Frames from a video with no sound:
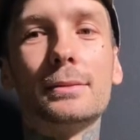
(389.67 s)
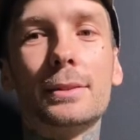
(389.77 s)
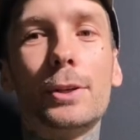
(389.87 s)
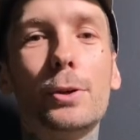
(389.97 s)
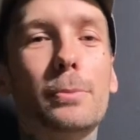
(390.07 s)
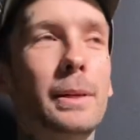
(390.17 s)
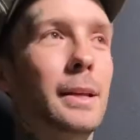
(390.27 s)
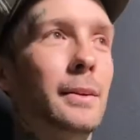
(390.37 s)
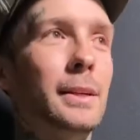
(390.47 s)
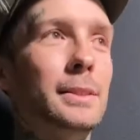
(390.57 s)
humid
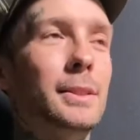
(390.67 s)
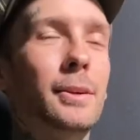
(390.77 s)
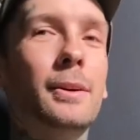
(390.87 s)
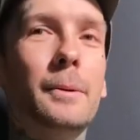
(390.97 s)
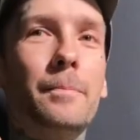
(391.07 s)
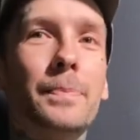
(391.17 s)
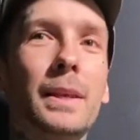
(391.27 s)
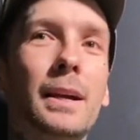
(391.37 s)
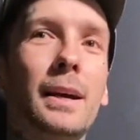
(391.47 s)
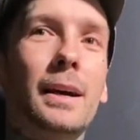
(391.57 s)
area. So
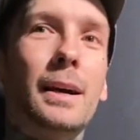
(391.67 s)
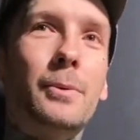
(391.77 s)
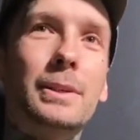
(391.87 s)
I